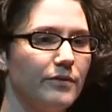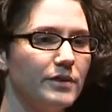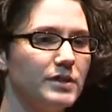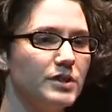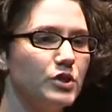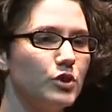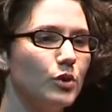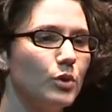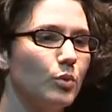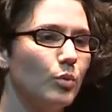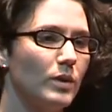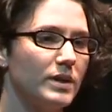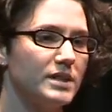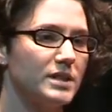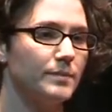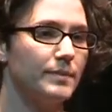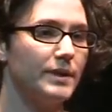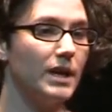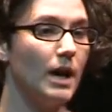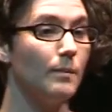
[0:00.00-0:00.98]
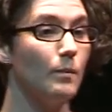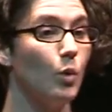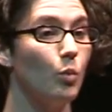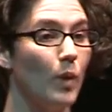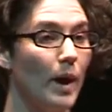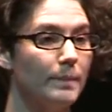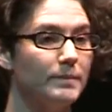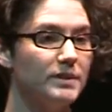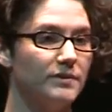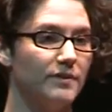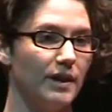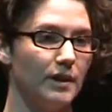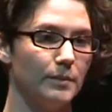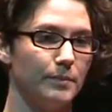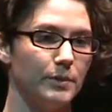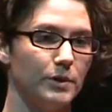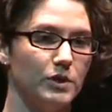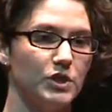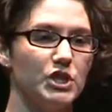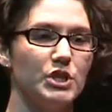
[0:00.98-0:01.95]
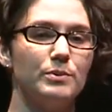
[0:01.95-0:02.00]
a student wants to become a web
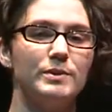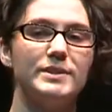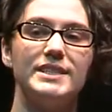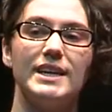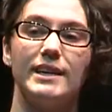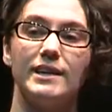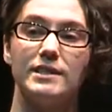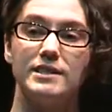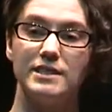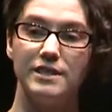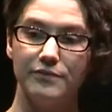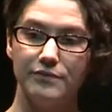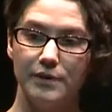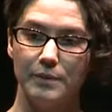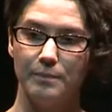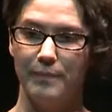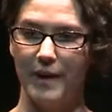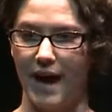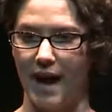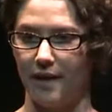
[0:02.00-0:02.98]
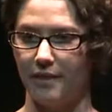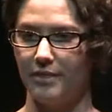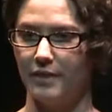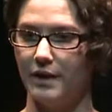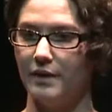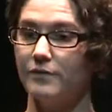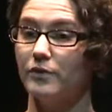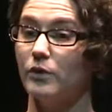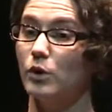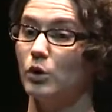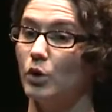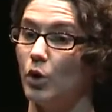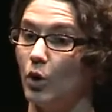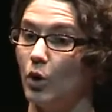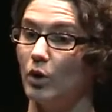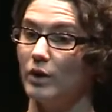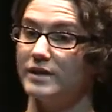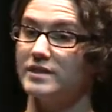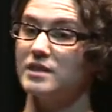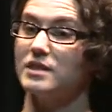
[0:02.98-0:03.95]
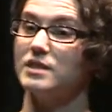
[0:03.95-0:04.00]
developer, she would take a different path than if her
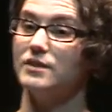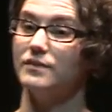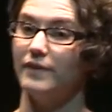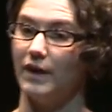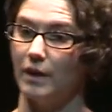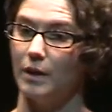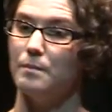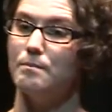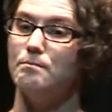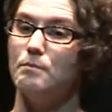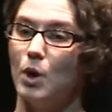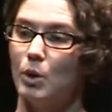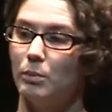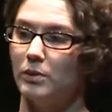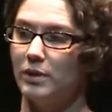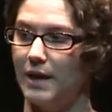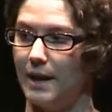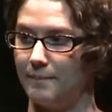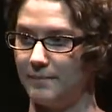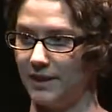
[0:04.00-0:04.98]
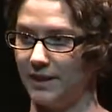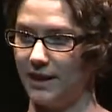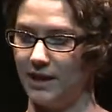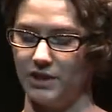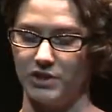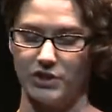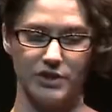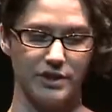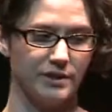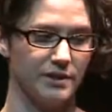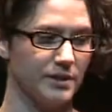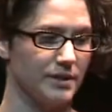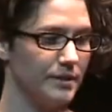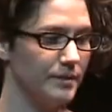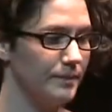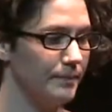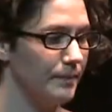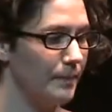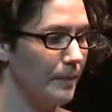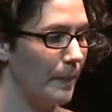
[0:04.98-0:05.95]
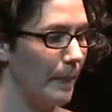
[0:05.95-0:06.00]
goal is to develop mobile applications.
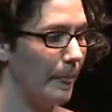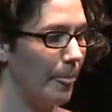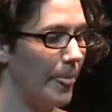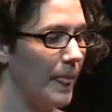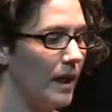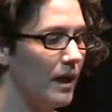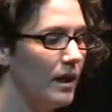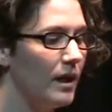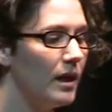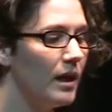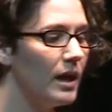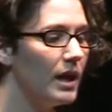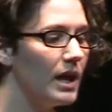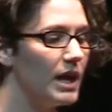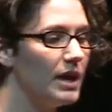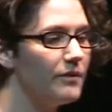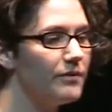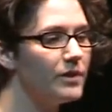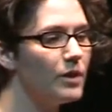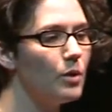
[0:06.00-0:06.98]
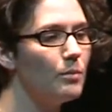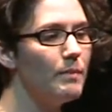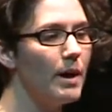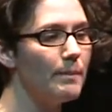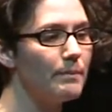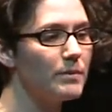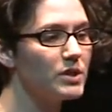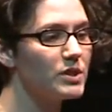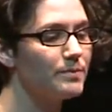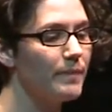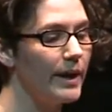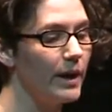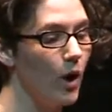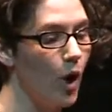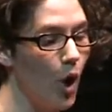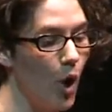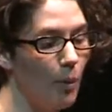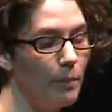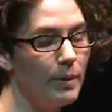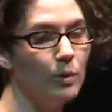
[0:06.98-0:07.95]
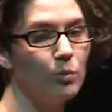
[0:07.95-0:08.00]
Even though members might
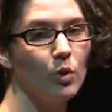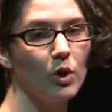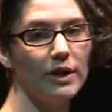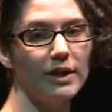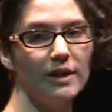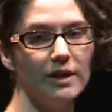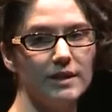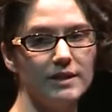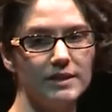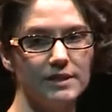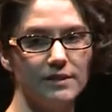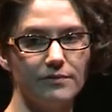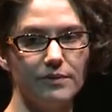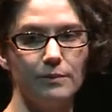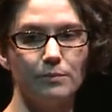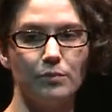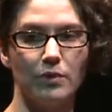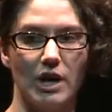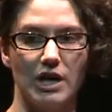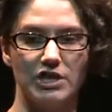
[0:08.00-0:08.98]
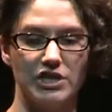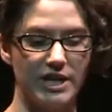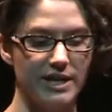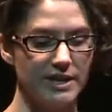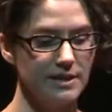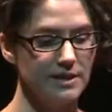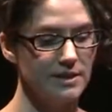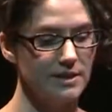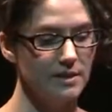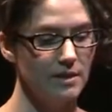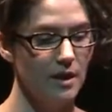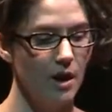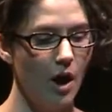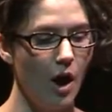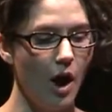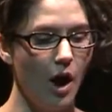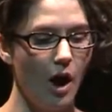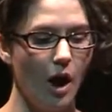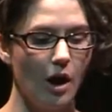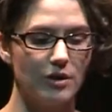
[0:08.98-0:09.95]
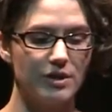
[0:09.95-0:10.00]
all be working on different projects,
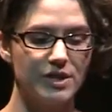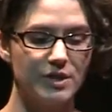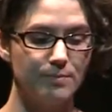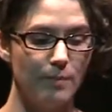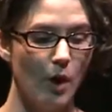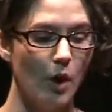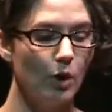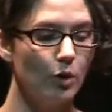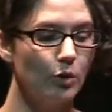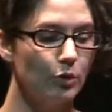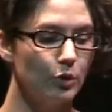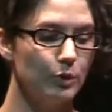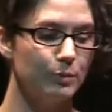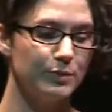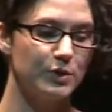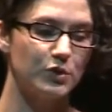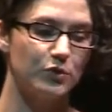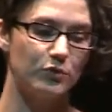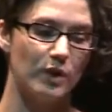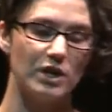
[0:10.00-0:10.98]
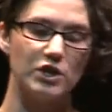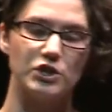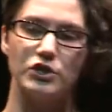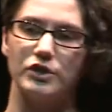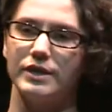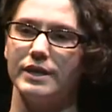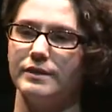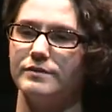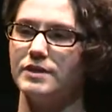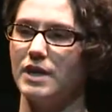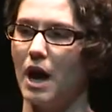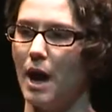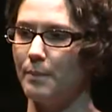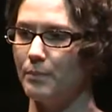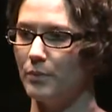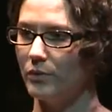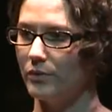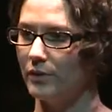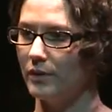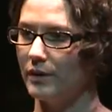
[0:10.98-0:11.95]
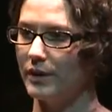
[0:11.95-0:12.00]
our small group structure gives
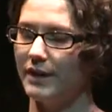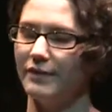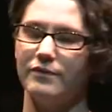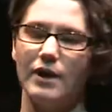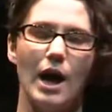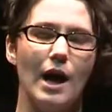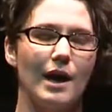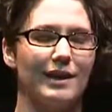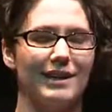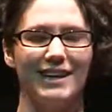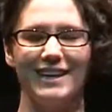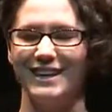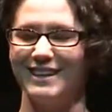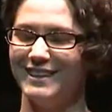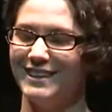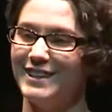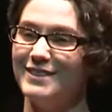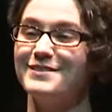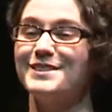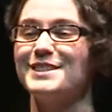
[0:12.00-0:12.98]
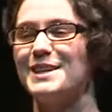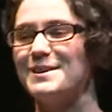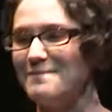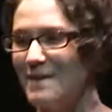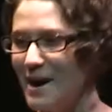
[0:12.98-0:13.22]
them